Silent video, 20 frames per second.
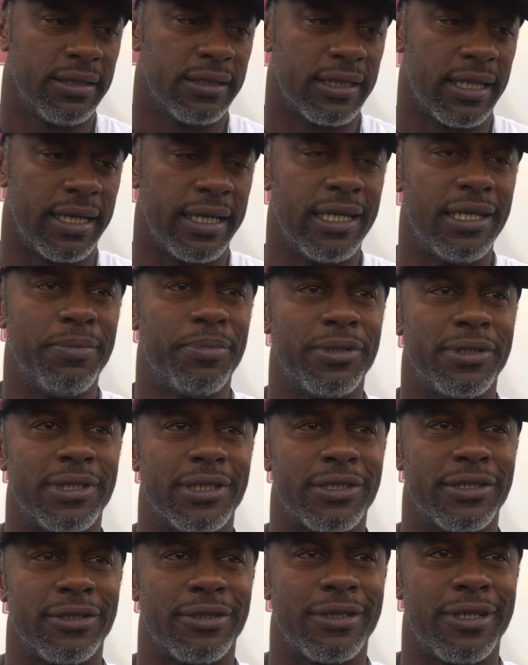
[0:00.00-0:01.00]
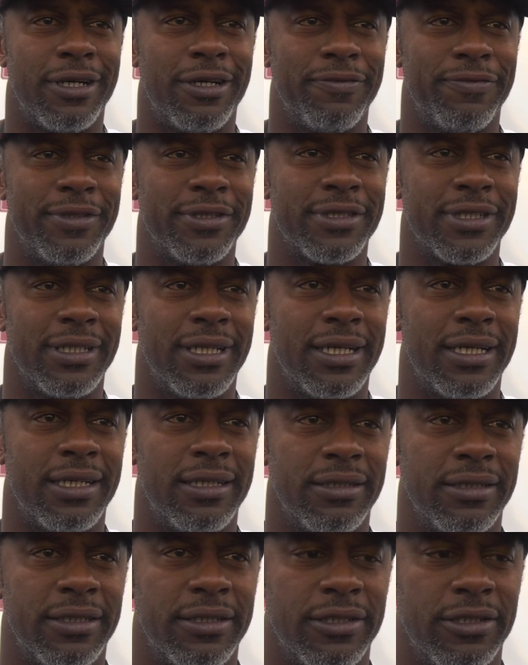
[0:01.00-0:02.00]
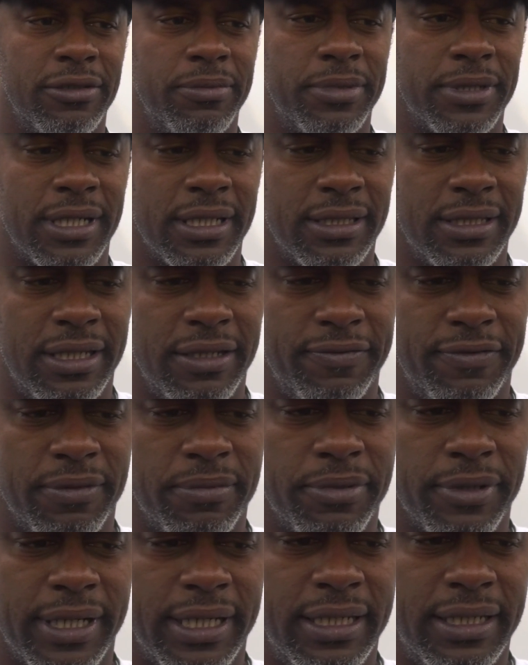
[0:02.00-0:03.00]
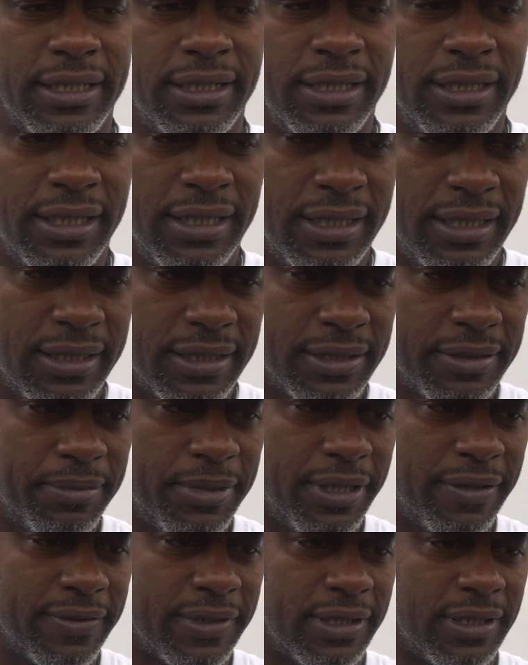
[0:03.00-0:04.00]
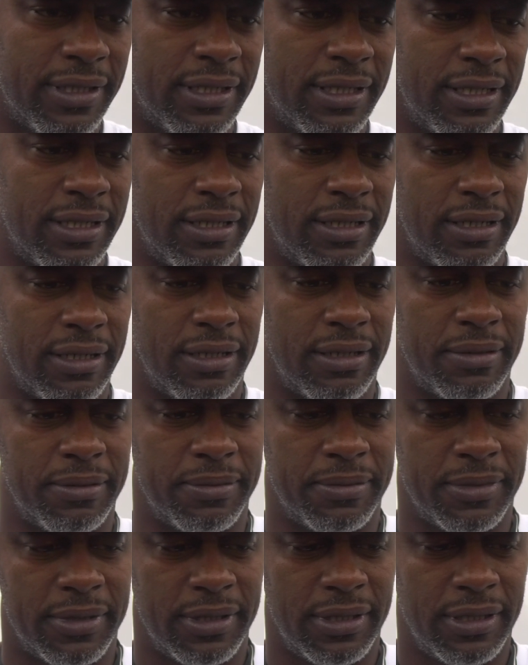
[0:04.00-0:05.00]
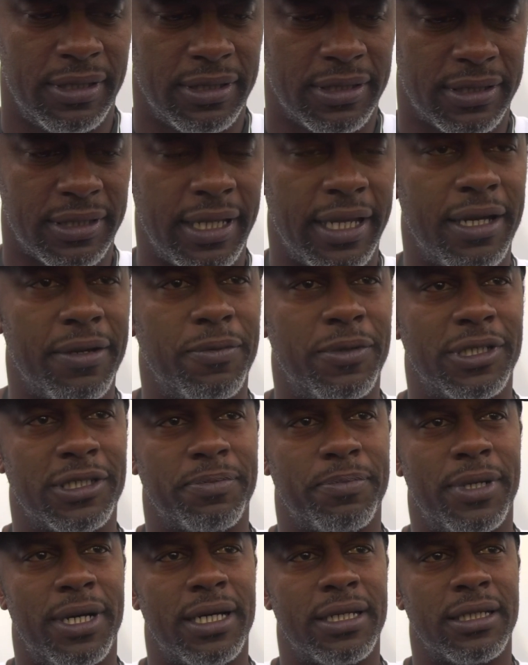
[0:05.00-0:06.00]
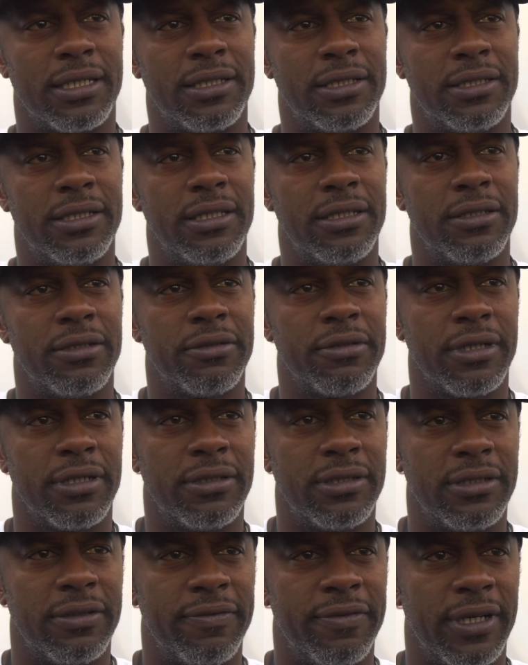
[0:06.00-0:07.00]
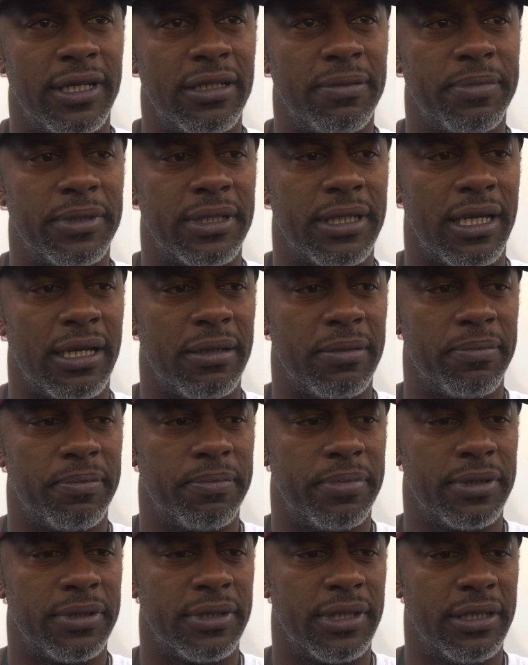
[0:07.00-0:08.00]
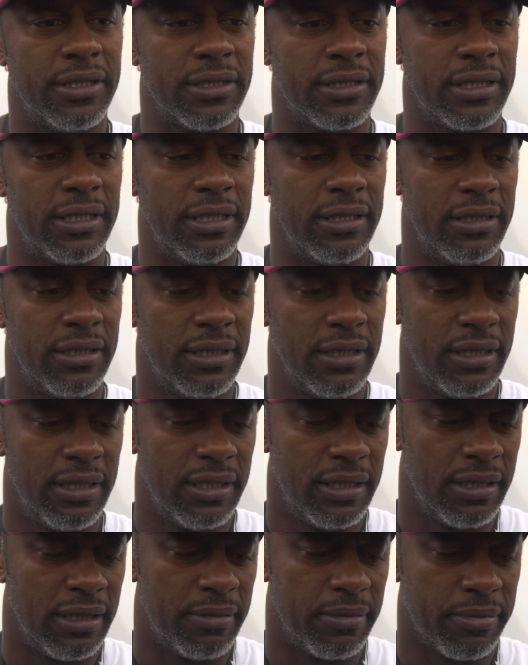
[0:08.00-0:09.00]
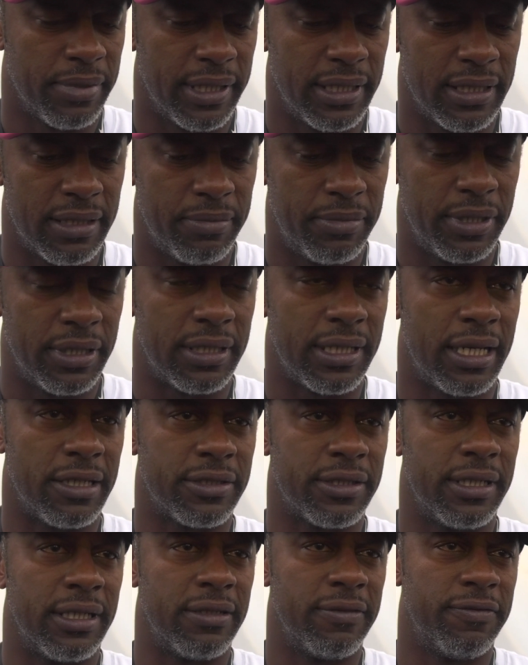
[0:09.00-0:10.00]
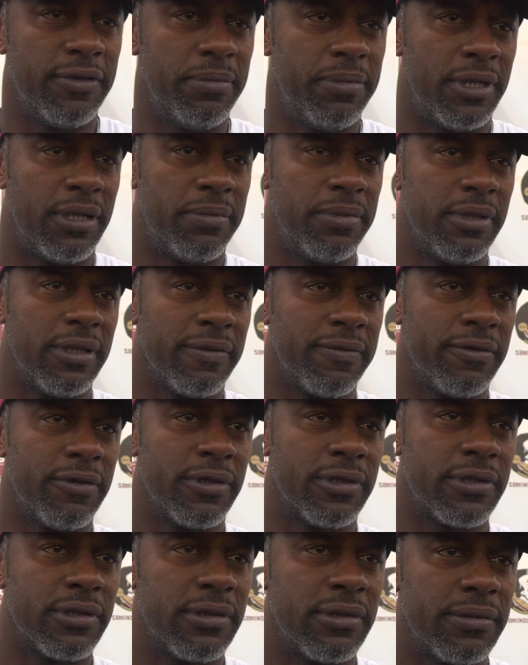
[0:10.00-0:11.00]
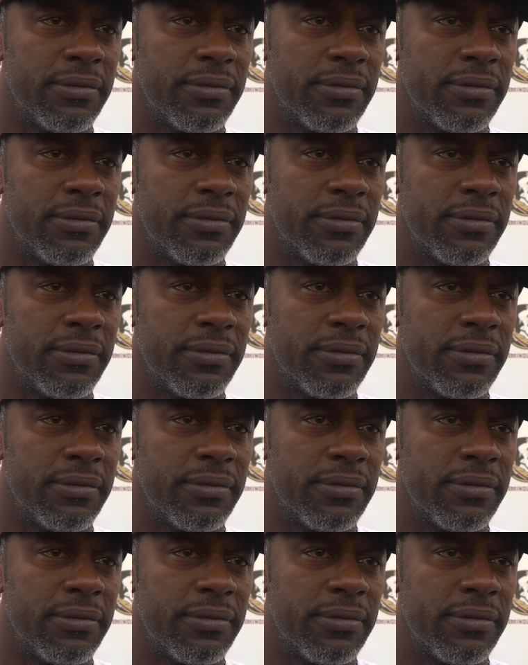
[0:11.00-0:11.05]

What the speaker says: at any position on the offensive line, you know. But I think for Brady to be able to stay in one spot and continue to grow and develop in that position, Brady can be an outstanding football player for us.